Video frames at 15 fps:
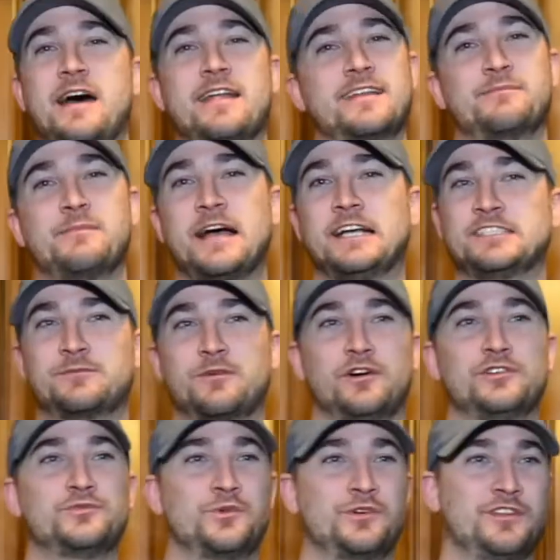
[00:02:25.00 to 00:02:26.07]
think basketball
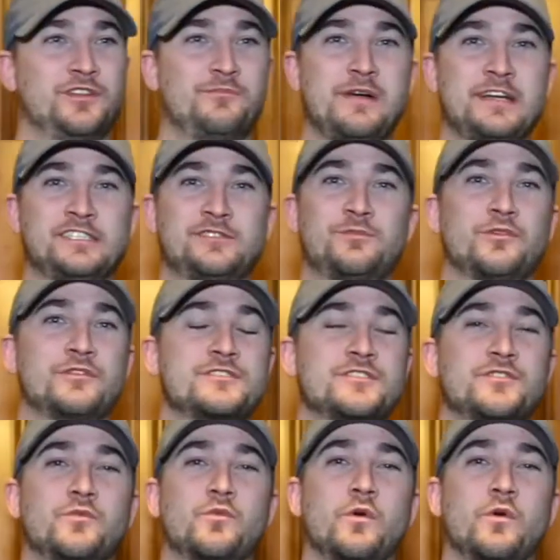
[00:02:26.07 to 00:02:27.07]
is one of the best sports in the